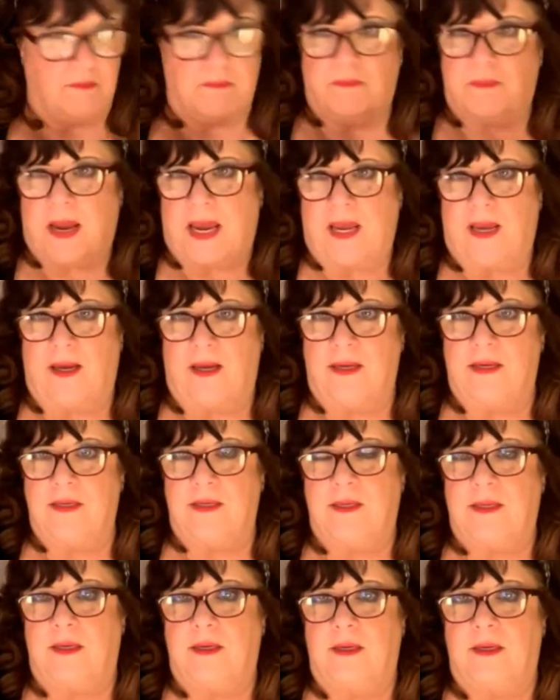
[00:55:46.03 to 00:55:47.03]

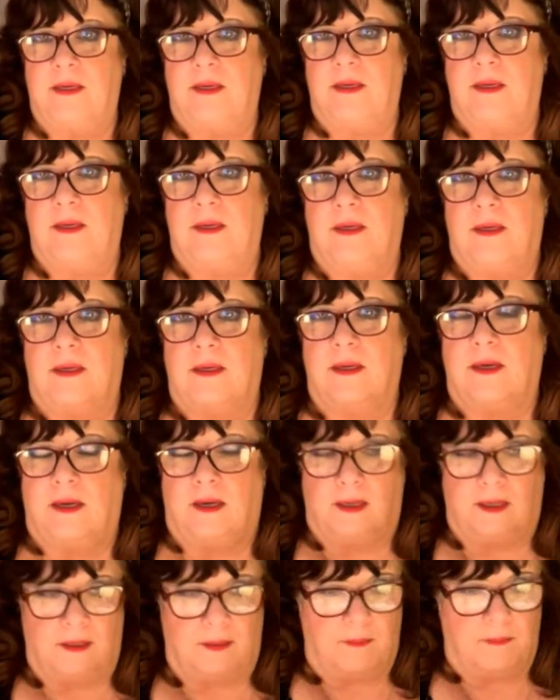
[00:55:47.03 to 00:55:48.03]
band
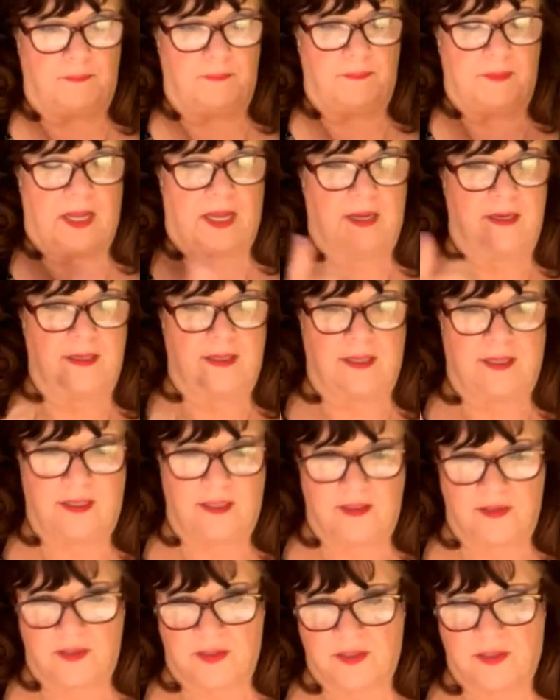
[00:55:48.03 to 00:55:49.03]
and
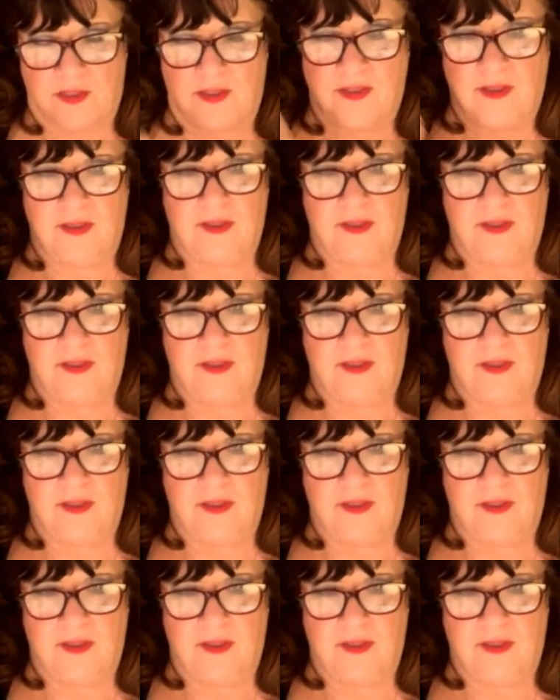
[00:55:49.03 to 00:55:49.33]
his